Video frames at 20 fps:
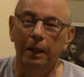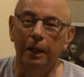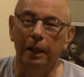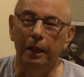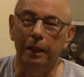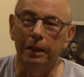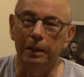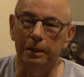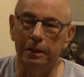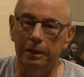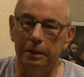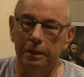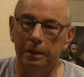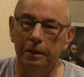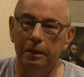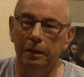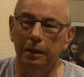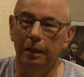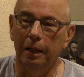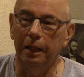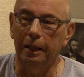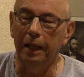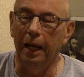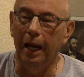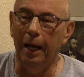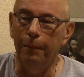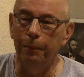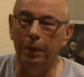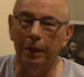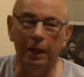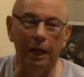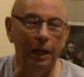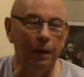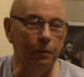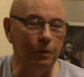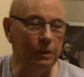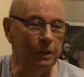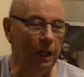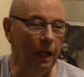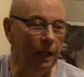is a time that I
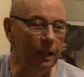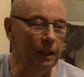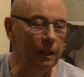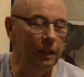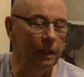was on